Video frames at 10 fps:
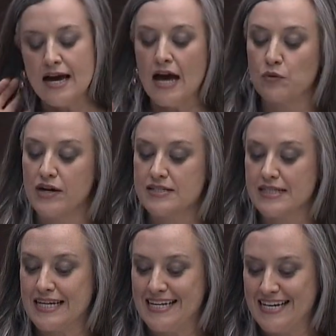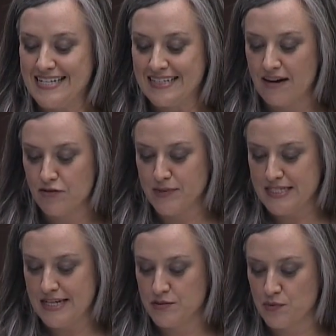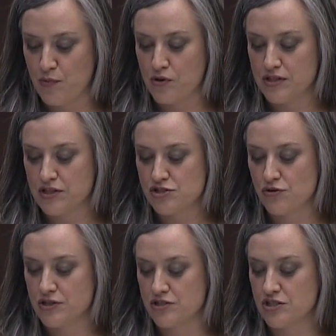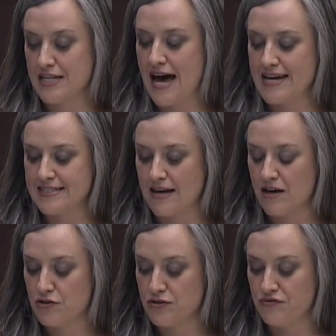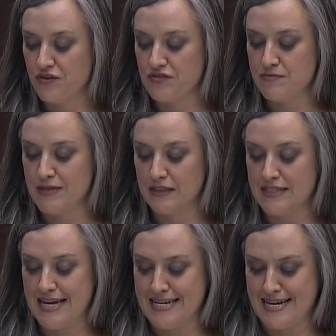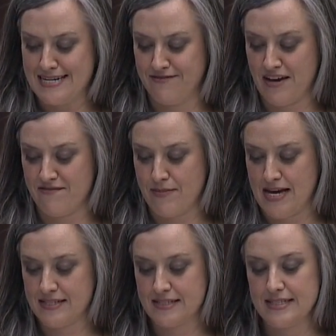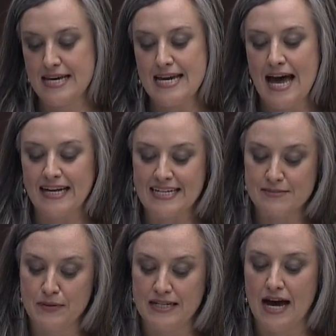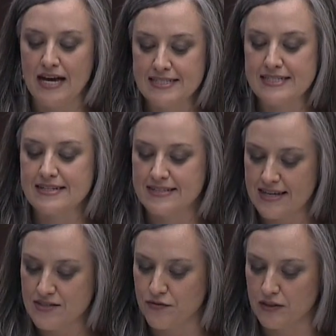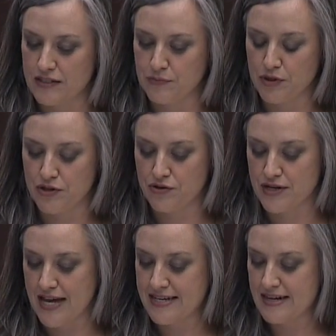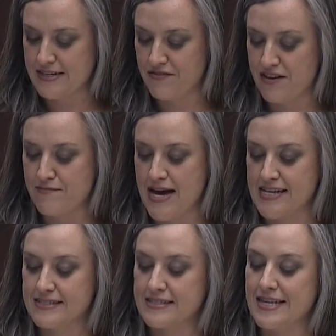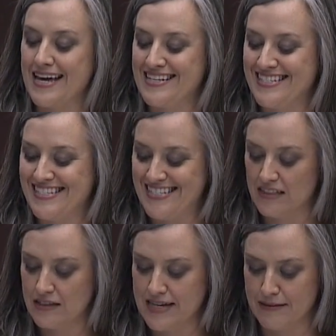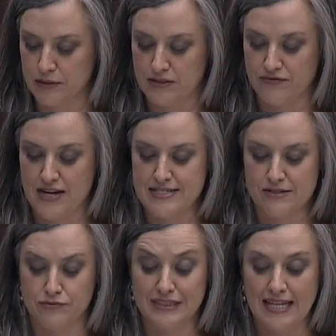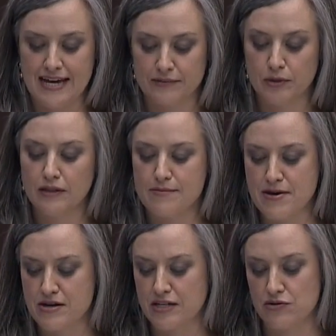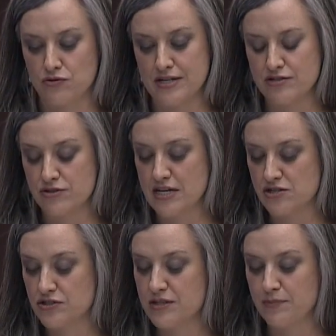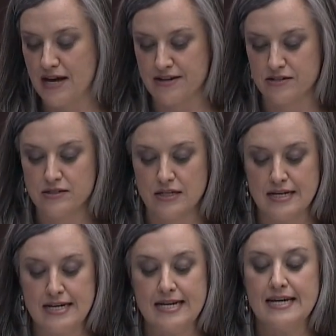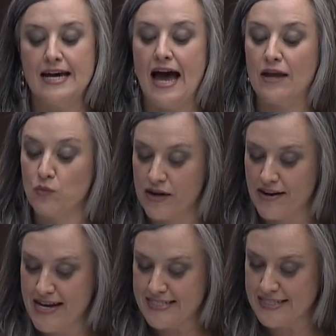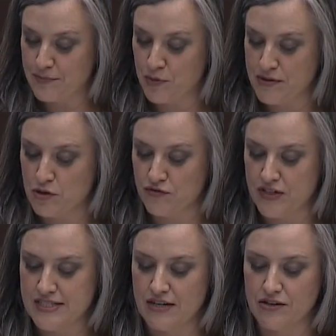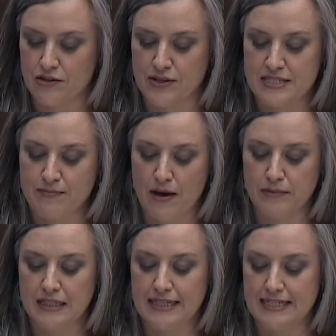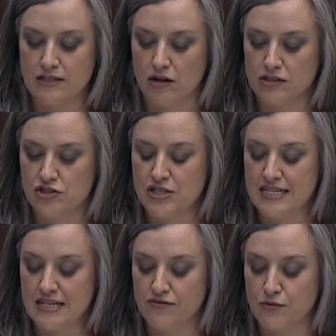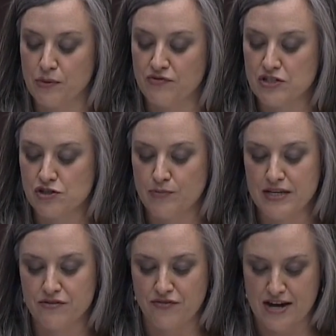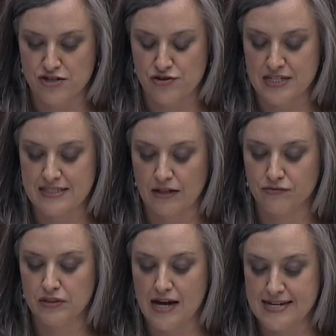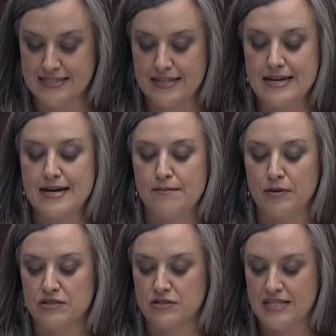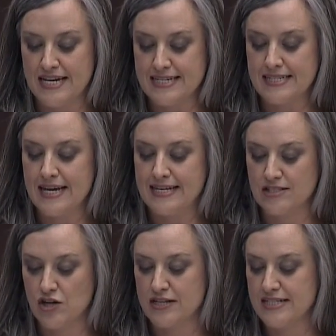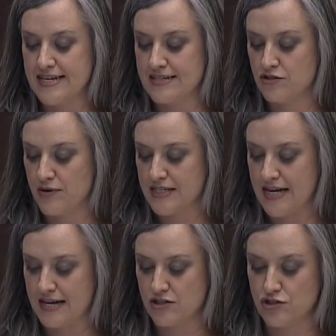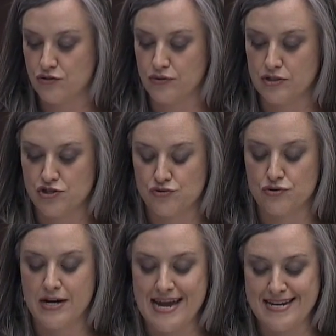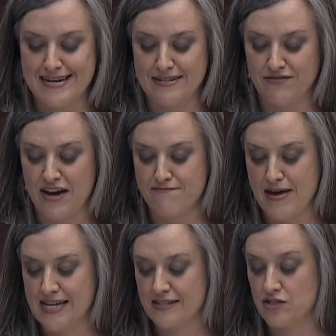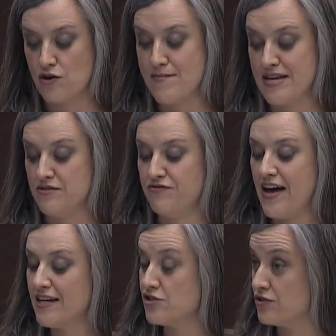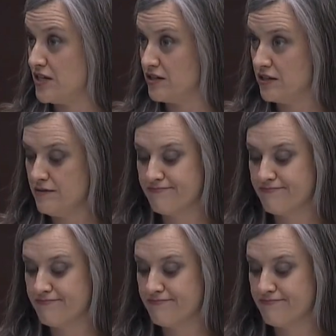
And whereas the Canadian government has reported a shortage as high as 150 million N95 masks and has been unsuccessful in procuring N95 masks and is still unable to find reliable American or international suppliers, and whereas the Premier of Ontario has publicly acknowledged the need for provincial manufacturing and self-reliance, but to date has not taken direct action to ensure N95 masks are manufactured here,